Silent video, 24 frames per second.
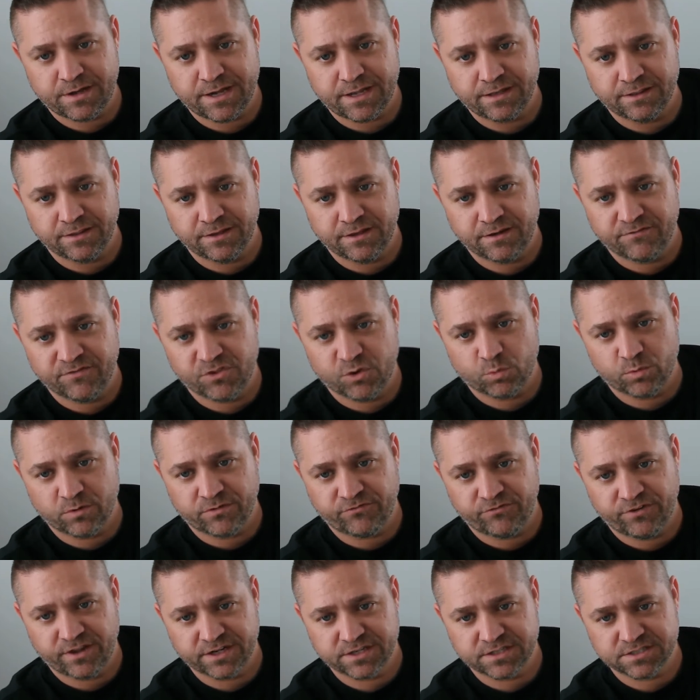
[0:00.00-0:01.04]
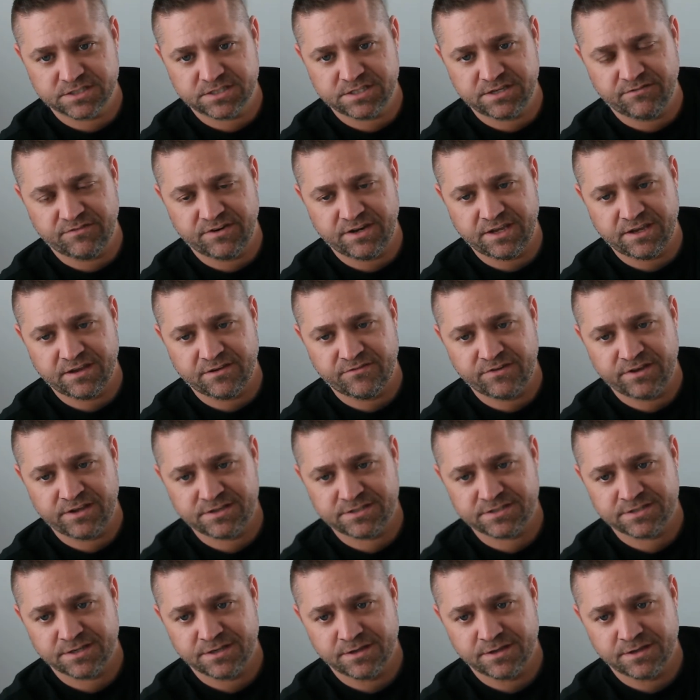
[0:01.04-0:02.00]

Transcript: I love the reflectivity of it.